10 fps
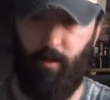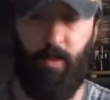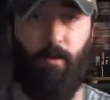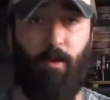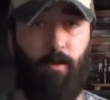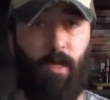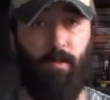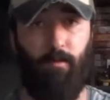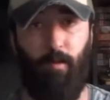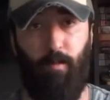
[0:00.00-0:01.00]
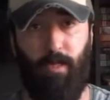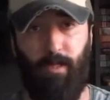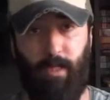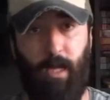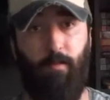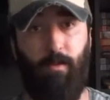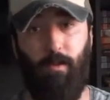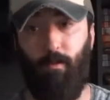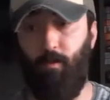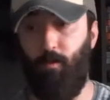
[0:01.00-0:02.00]
I don't know yet because I've not played the game, so I
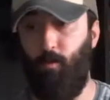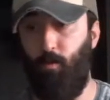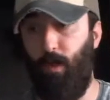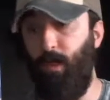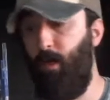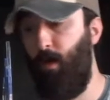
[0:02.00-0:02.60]
don't know the story.